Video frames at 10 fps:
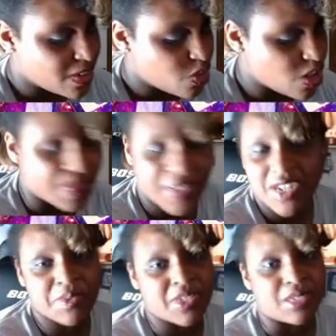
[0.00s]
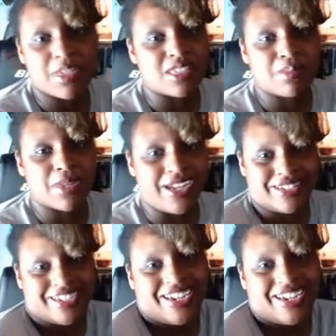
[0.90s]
Trust me, you didn't really miss much.